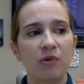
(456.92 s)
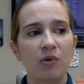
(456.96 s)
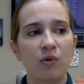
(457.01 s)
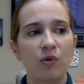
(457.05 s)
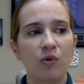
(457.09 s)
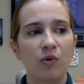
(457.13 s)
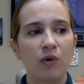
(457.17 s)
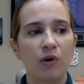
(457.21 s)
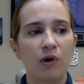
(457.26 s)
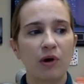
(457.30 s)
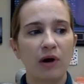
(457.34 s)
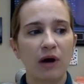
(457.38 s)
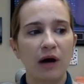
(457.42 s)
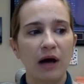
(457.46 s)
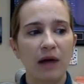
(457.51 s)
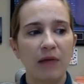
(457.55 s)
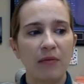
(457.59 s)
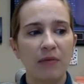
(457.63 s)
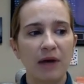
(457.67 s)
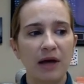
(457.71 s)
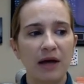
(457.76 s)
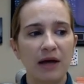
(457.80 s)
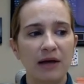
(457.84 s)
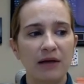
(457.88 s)
Or I
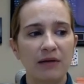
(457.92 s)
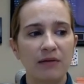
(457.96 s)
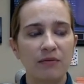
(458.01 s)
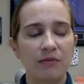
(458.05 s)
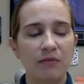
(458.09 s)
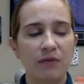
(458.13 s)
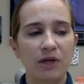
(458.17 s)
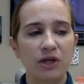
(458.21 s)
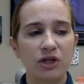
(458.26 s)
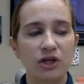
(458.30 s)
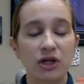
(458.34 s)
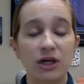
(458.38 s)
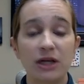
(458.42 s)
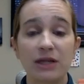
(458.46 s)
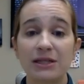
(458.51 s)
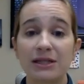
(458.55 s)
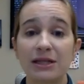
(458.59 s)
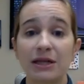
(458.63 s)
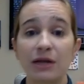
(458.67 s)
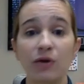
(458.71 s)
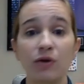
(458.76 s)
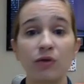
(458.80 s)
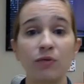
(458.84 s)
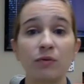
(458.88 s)
might mention a
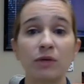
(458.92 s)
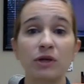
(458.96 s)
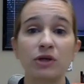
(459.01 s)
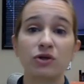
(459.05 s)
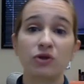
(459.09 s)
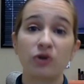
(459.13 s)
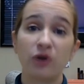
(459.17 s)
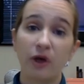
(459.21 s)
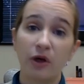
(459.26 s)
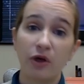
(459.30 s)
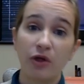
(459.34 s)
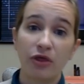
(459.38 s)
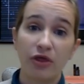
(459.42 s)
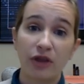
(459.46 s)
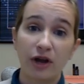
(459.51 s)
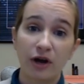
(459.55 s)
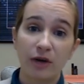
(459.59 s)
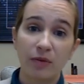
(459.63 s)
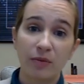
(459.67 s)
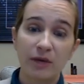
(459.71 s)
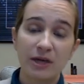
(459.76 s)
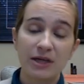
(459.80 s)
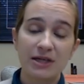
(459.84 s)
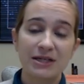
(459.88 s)
skilled mental health
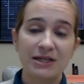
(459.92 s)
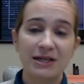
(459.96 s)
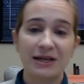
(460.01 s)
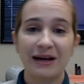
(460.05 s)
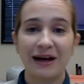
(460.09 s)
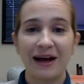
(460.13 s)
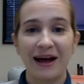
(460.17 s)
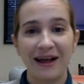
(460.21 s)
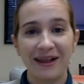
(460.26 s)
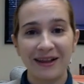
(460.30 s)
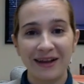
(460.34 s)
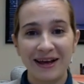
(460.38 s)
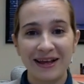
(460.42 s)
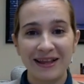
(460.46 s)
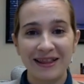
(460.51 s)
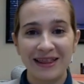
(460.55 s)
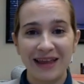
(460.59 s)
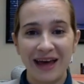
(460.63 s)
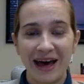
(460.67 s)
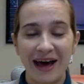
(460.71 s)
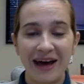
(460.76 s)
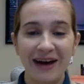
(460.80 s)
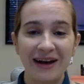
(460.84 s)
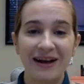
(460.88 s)
therapist and highlight
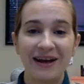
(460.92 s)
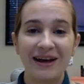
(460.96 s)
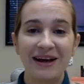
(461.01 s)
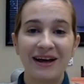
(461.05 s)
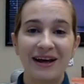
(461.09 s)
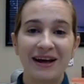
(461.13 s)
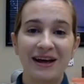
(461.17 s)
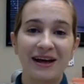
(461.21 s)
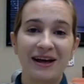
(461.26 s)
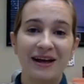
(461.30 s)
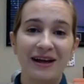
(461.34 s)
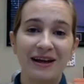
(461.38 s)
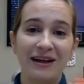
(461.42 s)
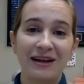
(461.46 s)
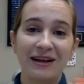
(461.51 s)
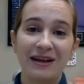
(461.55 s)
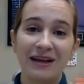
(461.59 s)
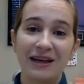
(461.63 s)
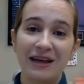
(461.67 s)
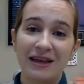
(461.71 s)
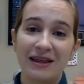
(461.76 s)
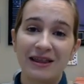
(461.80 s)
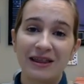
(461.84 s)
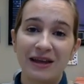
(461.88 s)
that and
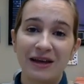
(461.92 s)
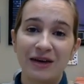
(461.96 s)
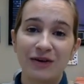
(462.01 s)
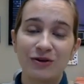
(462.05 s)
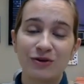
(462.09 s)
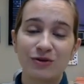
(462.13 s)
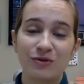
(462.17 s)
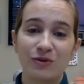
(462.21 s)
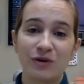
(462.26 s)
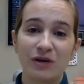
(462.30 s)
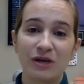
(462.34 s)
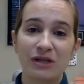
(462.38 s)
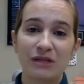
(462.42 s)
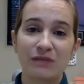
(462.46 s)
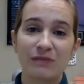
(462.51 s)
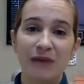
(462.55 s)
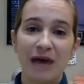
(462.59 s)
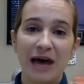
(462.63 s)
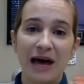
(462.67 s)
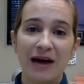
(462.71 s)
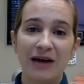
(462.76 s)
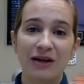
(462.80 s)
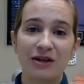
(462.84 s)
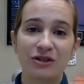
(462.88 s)
link those words
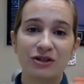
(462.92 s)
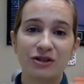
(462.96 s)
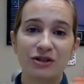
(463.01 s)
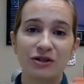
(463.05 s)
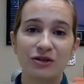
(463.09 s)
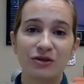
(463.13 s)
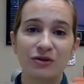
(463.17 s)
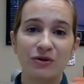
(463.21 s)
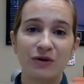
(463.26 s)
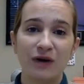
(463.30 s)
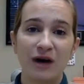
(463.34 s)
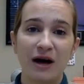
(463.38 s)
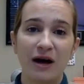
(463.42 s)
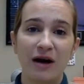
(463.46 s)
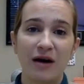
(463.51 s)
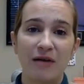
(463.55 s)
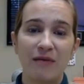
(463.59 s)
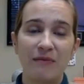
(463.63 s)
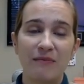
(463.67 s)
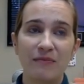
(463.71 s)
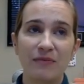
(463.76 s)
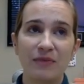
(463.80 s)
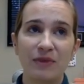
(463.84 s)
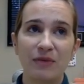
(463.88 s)
back to
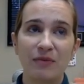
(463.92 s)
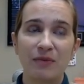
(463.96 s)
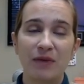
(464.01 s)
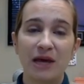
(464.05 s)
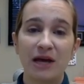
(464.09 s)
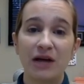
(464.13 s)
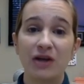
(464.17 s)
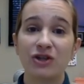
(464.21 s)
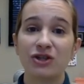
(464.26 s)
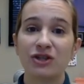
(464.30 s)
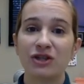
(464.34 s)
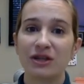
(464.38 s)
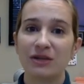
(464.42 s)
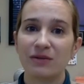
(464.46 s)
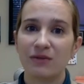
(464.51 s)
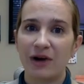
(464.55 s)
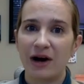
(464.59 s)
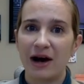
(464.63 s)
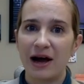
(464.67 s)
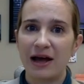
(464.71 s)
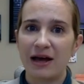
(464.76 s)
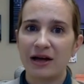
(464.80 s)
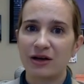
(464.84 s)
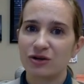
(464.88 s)
the page
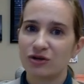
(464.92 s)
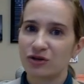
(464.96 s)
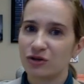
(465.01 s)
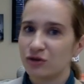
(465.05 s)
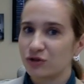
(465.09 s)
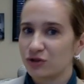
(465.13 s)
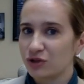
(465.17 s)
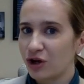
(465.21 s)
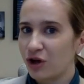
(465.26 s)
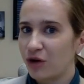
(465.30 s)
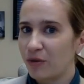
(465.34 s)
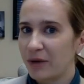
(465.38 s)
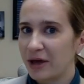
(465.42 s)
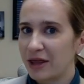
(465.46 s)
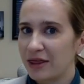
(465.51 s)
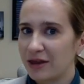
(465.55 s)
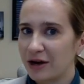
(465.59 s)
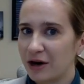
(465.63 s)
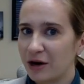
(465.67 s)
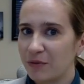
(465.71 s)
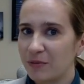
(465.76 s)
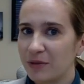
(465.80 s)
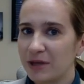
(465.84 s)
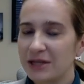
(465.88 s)
where I introduce all my
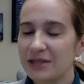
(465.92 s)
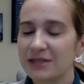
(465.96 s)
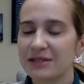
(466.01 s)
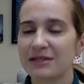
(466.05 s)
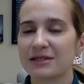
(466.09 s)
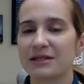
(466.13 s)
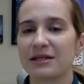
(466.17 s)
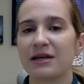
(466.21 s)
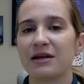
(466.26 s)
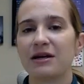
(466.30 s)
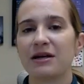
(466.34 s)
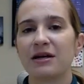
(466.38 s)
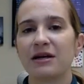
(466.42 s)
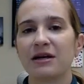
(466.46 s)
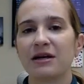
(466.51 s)
therapists.